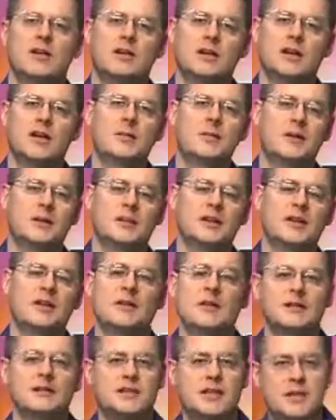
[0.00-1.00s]
look up Ibn
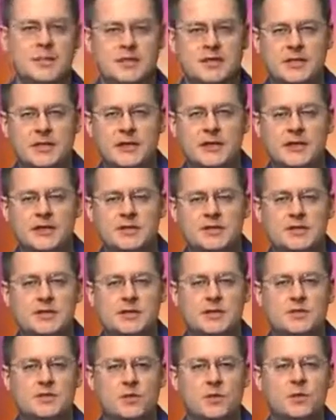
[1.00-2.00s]
Kathir's commentary on
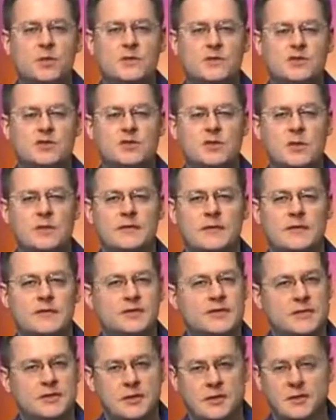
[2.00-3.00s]
Surah four, verse one
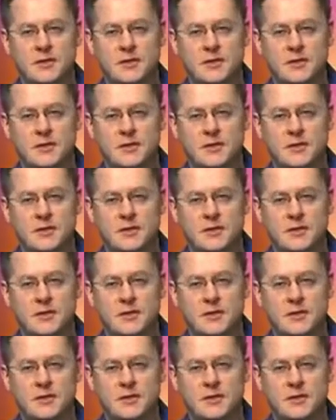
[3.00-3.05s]
fifty-seven.